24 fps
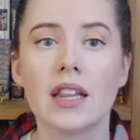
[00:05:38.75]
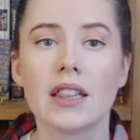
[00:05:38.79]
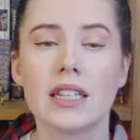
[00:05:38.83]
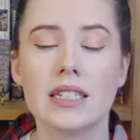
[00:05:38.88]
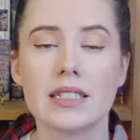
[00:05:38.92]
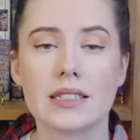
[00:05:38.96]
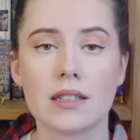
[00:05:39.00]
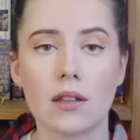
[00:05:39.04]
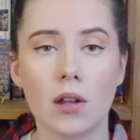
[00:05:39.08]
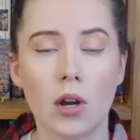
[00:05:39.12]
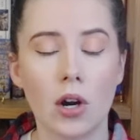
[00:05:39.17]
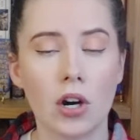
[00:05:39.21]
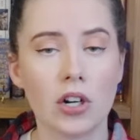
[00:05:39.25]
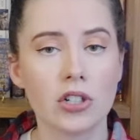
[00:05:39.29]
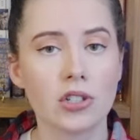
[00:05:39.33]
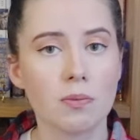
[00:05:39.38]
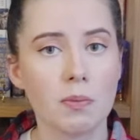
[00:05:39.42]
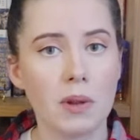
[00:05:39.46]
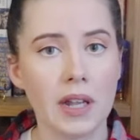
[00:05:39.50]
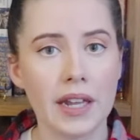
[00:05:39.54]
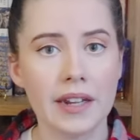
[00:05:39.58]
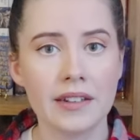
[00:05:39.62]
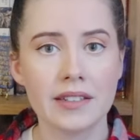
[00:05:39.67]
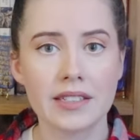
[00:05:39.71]
These large
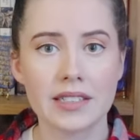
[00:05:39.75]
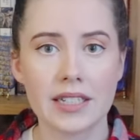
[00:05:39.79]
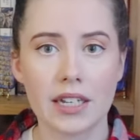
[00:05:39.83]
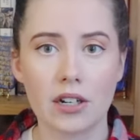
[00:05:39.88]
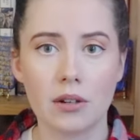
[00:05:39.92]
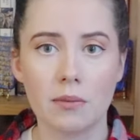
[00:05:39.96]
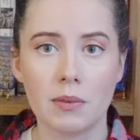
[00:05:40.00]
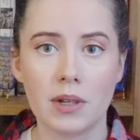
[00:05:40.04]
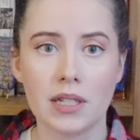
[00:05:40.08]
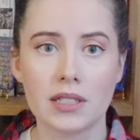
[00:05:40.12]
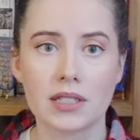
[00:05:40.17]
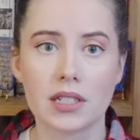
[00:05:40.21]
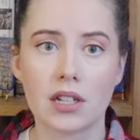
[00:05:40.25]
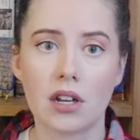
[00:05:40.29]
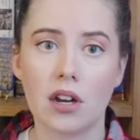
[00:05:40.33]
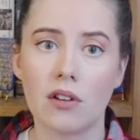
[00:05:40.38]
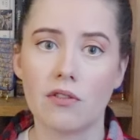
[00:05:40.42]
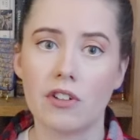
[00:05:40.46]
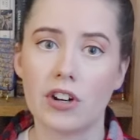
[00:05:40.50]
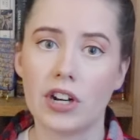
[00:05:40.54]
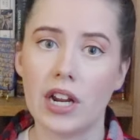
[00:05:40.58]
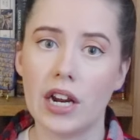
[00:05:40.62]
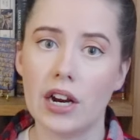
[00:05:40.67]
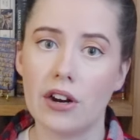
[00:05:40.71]
planned settlements
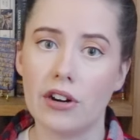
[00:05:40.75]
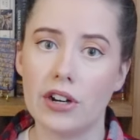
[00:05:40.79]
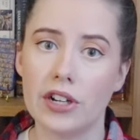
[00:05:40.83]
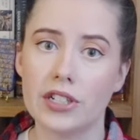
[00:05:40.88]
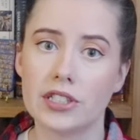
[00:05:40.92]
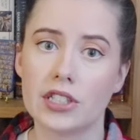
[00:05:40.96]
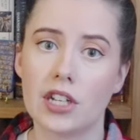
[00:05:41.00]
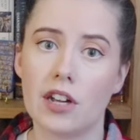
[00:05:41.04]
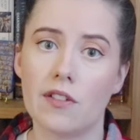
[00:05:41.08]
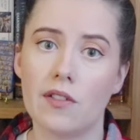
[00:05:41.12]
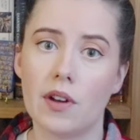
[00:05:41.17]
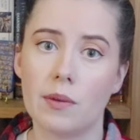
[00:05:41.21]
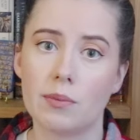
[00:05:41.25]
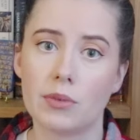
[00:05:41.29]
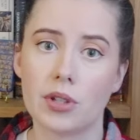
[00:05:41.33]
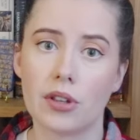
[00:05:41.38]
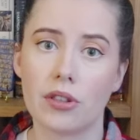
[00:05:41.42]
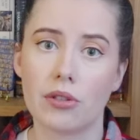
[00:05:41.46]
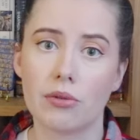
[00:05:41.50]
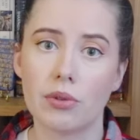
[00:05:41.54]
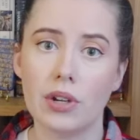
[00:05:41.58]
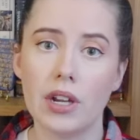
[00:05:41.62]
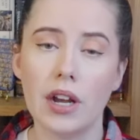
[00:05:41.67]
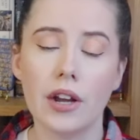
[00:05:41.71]
covered areas of up to
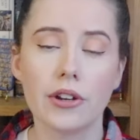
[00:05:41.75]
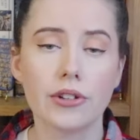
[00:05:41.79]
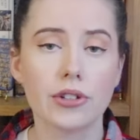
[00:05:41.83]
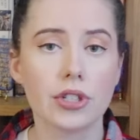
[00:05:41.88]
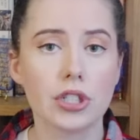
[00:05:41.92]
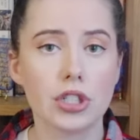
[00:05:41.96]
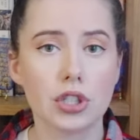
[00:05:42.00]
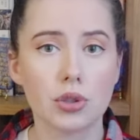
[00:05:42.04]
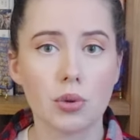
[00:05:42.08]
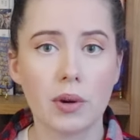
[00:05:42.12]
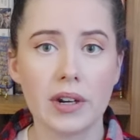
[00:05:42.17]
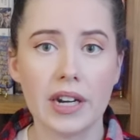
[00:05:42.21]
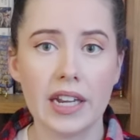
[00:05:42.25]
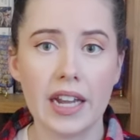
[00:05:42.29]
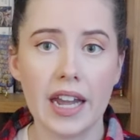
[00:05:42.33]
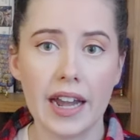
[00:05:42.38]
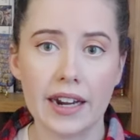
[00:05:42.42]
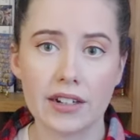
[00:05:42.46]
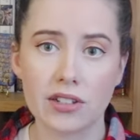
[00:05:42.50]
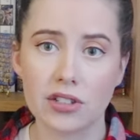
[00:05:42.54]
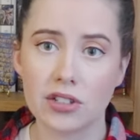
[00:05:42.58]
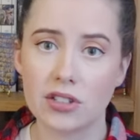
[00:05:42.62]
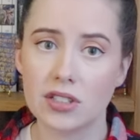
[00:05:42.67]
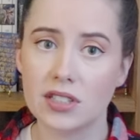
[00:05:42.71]
320
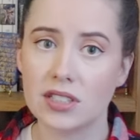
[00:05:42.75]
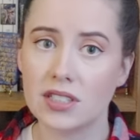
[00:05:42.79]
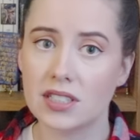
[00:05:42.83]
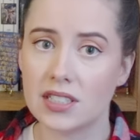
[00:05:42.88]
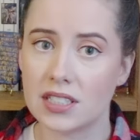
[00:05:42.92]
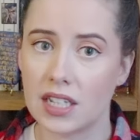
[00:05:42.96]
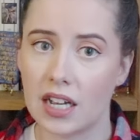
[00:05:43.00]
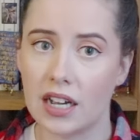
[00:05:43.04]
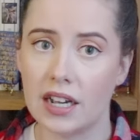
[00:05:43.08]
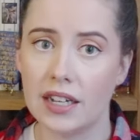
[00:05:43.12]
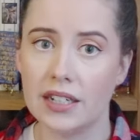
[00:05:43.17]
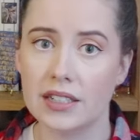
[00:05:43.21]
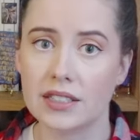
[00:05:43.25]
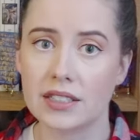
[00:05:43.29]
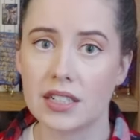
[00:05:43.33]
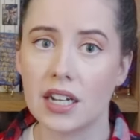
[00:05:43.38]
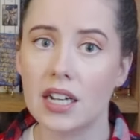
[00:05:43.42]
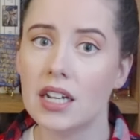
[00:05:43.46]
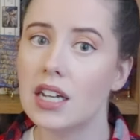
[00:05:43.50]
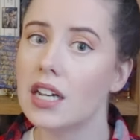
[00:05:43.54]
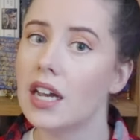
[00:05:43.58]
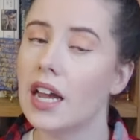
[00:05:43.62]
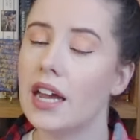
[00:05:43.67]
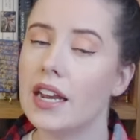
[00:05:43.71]
hectares in size
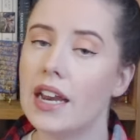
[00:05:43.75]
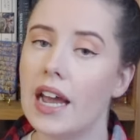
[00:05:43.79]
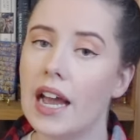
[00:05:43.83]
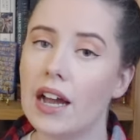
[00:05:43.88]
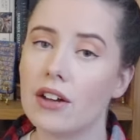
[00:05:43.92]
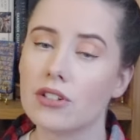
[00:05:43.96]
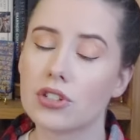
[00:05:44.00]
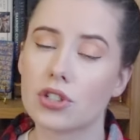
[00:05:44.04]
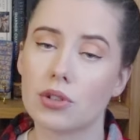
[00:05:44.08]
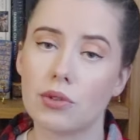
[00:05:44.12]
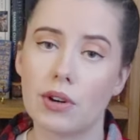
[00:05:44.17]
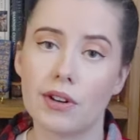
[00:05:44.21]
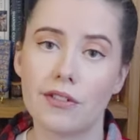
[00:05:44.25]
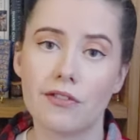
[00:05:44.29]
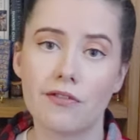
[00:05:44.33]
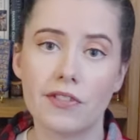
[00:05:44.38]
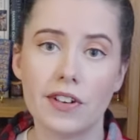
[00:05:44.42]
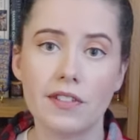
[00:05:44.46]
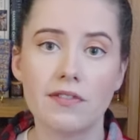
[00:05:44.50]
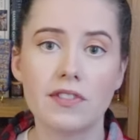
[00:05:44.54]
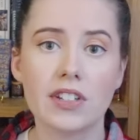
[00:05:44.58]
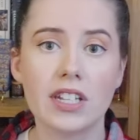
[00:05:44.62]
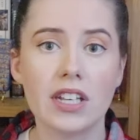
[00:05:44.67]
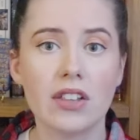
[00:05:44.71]
and housed around
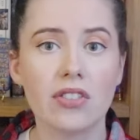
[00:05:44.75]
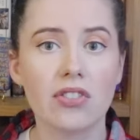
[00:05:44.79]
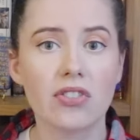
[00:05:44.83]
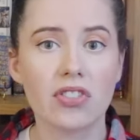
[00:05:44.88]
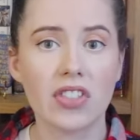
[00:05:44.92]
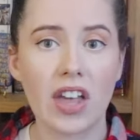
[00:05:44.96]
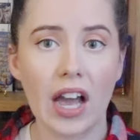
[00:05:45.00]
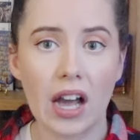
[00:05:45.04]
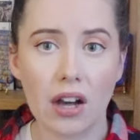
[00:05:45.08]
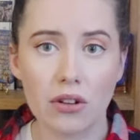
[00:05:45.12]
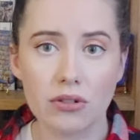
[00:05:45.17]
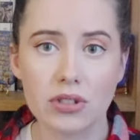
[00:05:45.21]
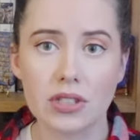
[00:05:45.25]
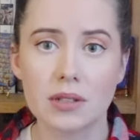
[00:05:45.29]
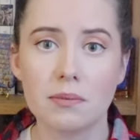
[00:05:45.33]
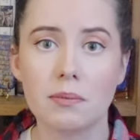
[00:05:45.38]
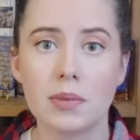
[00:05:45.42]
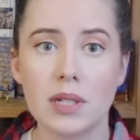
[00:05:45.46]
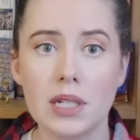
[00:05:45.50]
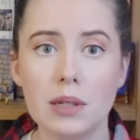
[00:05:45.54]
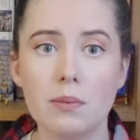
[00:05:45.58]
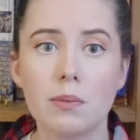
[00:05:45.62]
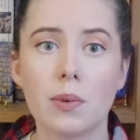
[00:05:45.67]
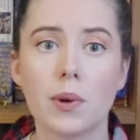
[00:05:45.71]
15,000
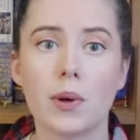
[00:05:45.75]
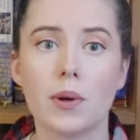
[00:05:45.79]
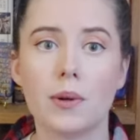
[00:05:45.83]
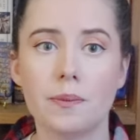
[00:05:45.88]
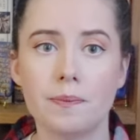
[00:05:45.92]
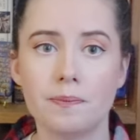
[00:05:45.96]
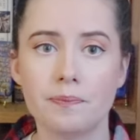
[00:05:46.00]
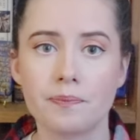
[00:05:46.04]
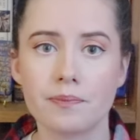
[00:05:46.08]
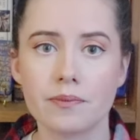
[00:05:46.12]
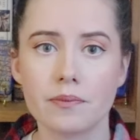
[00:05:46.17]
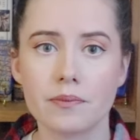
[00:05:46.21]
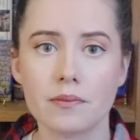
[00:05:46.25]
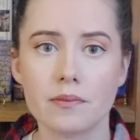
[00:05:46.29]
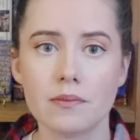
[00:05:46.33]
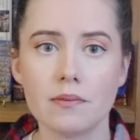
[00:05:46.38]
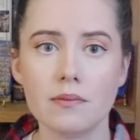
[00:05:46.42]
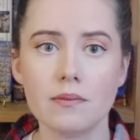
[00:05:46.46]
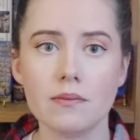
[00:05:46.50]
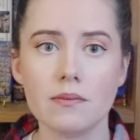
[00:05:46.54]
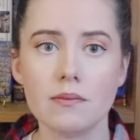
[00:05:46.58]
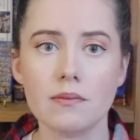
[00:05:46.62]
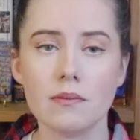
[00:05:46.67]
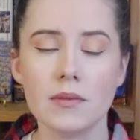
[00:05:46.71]
people,
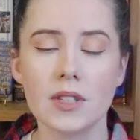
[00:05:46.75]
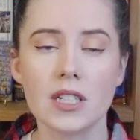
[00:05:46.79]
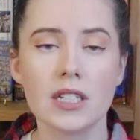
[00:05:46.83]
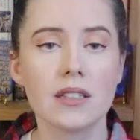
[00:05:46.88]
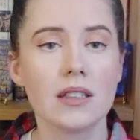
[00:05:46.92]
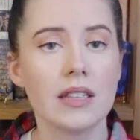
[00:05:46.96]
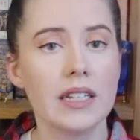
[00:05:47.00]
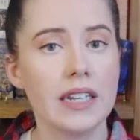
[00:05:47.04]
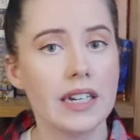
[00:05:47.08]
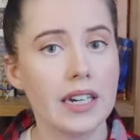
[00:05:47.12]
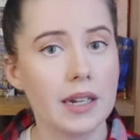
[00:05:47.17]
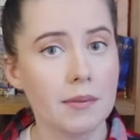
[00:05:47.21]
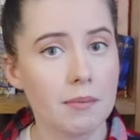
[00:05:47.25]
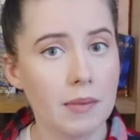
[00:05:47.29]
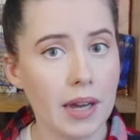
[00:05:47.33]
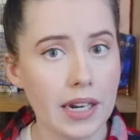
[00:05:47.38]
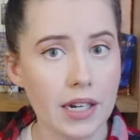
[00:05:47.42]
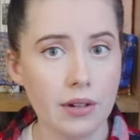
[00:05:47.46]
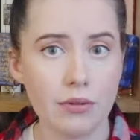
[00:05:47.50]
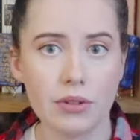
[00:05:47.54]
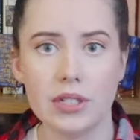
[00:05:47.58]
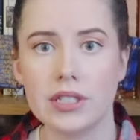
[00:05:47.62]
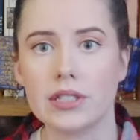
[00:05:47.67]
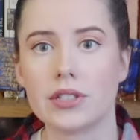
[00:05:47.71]
leading
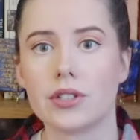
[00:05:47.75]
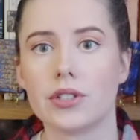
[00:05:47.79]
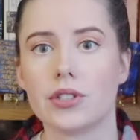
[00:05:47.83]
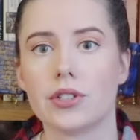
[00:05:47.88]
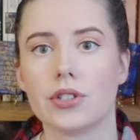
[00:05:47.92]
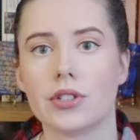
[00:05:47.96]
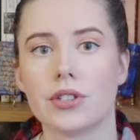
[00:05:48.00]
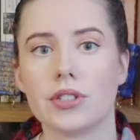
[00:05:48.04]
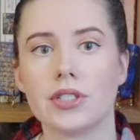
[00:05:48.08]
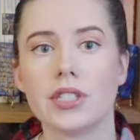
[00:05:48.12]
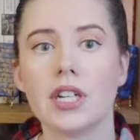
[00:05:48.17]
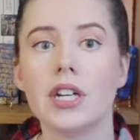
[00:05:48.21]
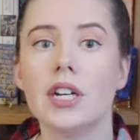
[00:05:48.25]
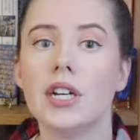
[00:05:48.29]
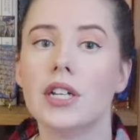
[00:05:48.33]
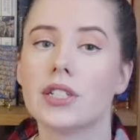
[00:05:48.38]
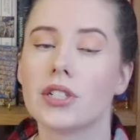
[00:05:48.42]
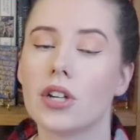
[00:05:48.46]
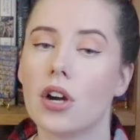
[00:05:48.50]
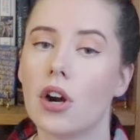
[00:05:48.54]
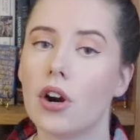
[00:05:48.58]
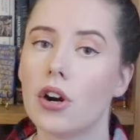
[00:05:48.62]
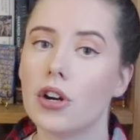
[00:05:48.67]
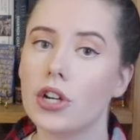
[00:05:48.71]
many researchers
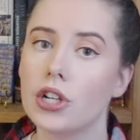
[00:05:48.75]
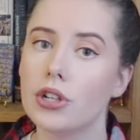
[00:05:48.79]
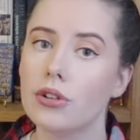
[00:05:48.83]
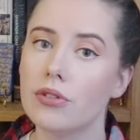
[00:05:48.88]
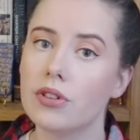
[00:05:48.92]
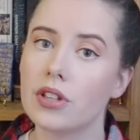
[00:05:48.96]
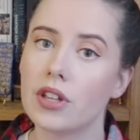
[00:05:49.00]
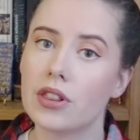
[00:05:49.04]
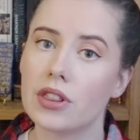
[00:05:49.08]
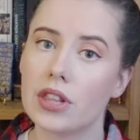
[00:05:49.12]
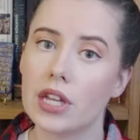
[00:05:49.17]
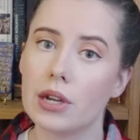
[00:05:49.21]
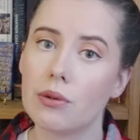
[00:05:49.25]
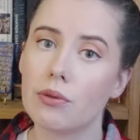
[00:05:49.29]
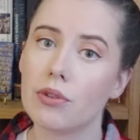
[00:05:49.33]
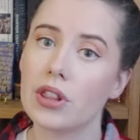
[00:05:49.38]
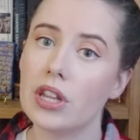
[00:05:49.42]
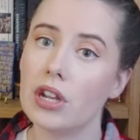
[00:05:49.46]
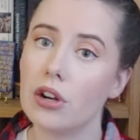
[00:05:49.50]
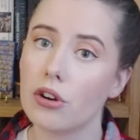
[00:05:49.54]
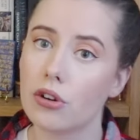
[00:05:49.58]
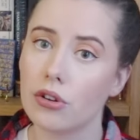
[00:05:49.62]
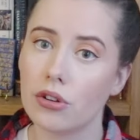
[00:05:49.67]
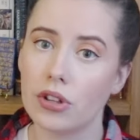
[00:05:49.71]
to argue that they were
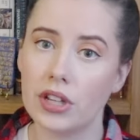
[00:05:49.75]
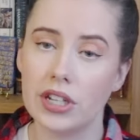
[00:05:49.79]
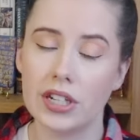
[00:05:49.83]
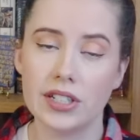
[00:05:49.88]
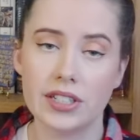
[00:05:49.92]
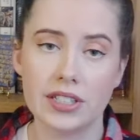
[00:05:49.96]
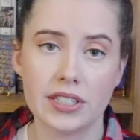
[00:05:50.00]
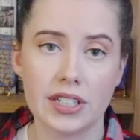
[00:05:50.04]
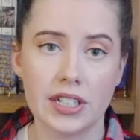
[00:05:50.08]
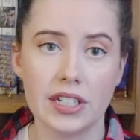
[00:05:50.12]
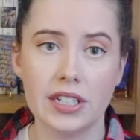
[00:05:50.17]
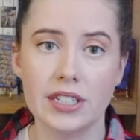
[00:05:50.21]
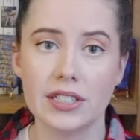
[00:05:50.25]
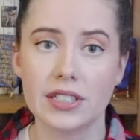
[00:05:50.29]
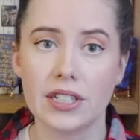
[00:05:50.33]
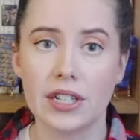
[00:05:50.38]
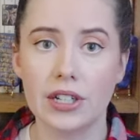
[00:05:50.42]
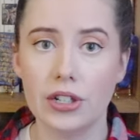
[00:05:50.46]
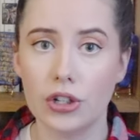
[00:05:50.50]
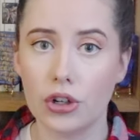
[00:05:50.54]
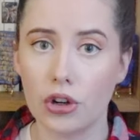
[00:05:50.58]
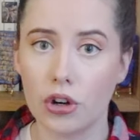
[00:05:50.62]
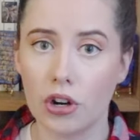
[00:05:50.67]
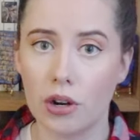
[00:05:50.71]
the earliest cities
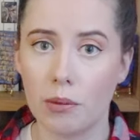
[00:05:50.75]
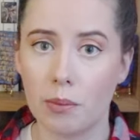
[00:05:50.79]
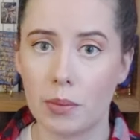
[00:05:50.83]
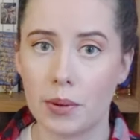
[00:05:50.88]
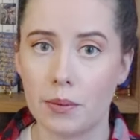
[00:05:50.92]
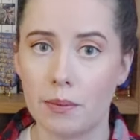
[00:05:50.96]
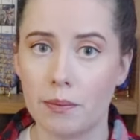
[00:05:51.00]
in Europe.